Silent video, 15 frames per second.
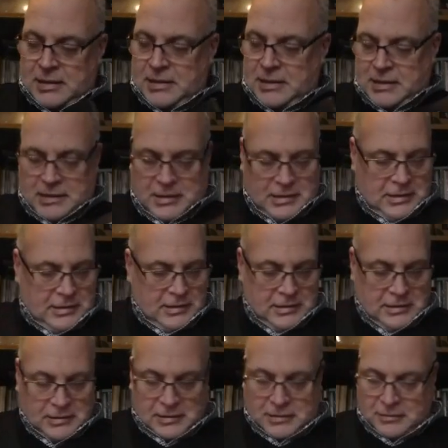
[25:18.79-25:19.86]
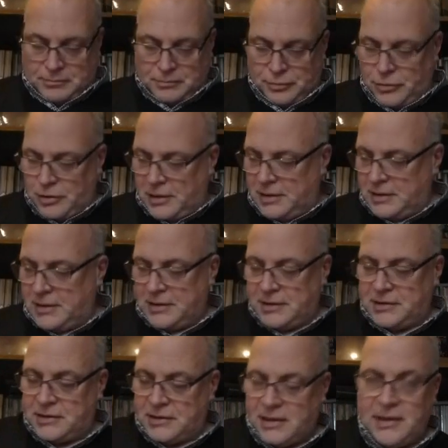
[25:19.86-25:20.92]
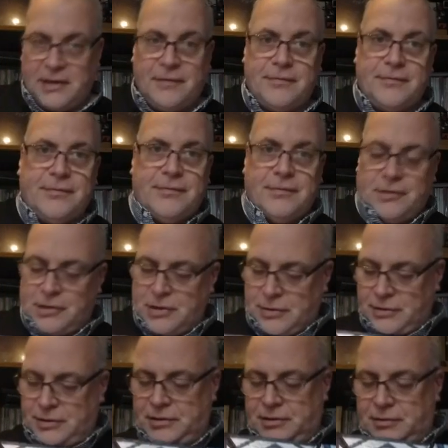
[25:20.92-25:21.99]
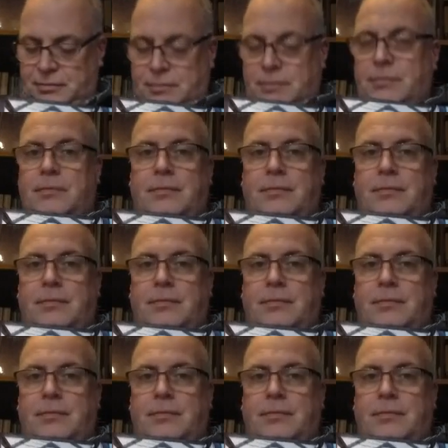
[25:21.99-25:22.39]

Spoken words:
a brilliant inner sleeve, showing some